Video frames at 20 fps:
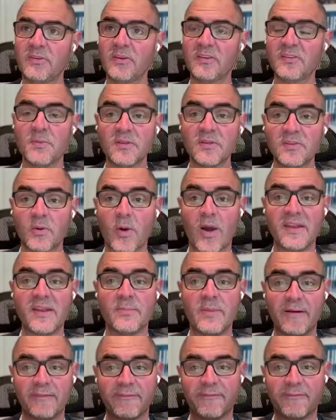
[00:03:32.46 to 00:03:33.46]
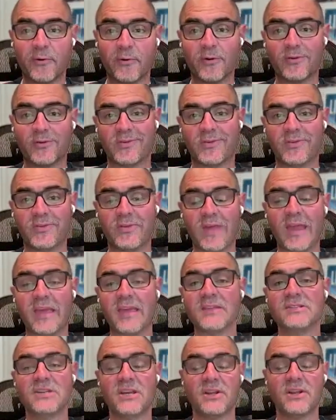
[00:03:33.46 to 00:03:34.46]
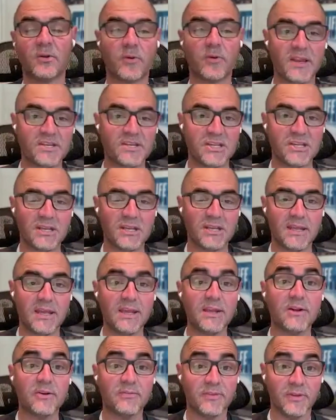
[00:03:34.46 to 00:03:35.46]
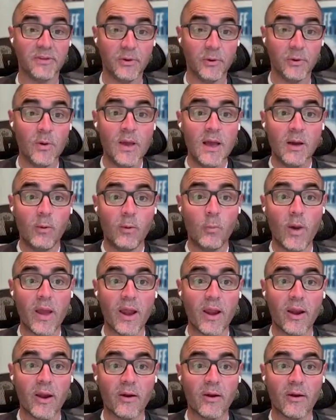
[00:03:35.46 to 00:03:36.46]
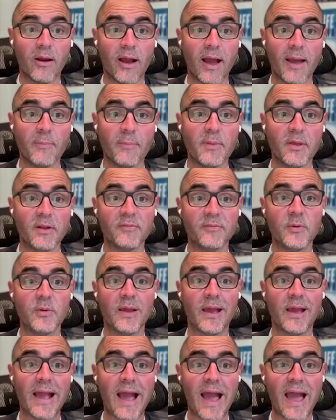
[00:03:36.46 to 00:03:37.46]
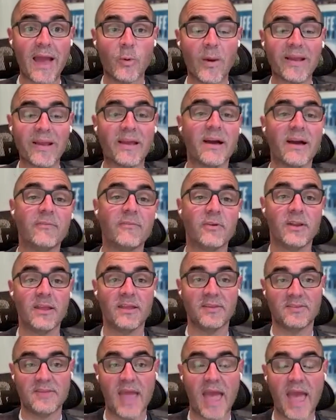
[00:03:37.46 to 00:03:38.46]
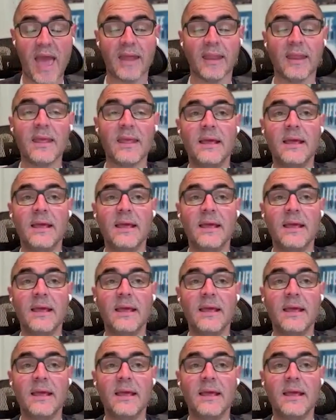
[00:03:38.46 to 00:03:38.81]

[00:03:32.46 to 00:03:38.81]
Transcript: 6 months ago, I did my first second generation interview where I'm interviewing a guy who I covered his dad.